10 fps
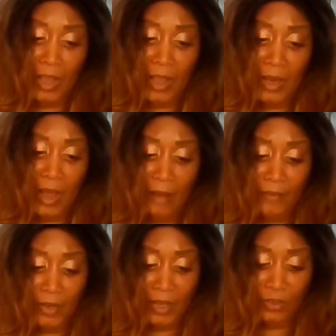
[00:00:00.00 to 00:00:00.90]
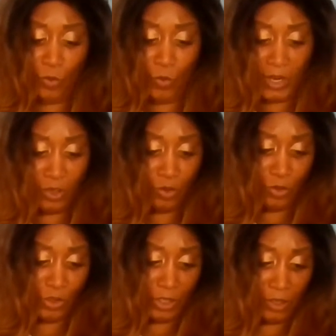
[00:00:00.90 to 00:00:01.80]
And I feel like the way you
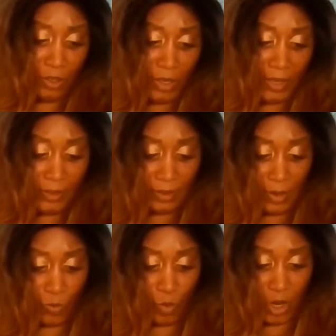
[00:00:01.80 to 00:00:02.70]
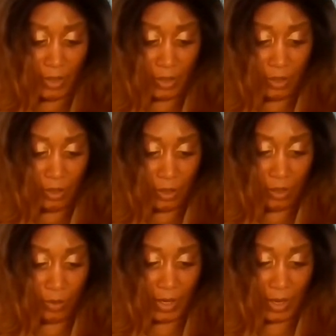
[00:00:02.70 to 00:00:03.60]
used to look at someone,
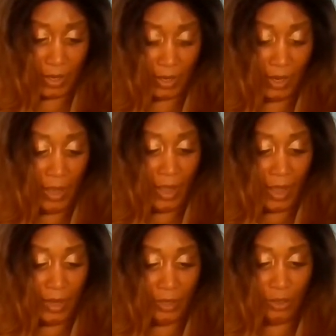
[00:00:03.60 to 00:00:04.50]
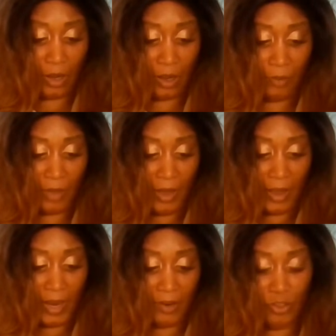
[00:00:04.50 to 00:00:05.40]
okay? And um,
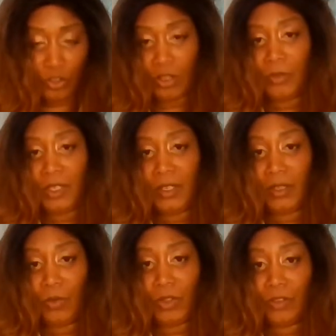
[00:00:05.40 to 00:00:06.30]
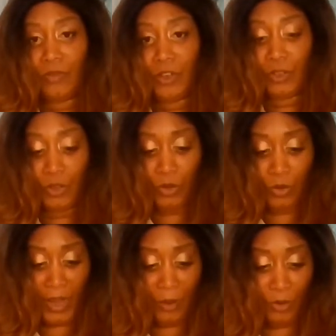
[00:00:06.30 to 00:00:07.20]
Aries, you could be dealing with a
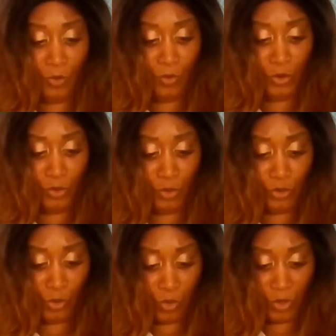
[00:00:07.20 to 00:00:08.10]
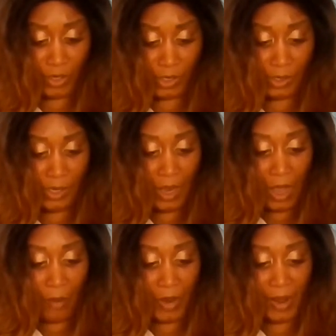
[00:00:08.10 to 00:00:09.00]
Virgo, Capricorn, or Taurus,
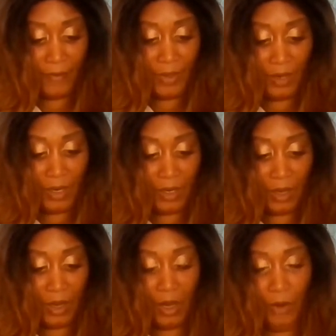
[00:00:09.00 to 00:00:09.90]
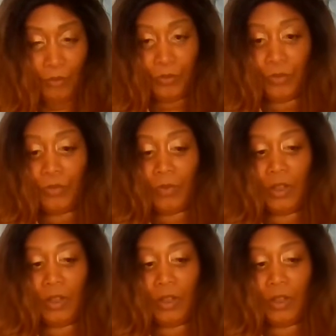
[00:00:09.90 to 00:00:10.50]
but I feel like um,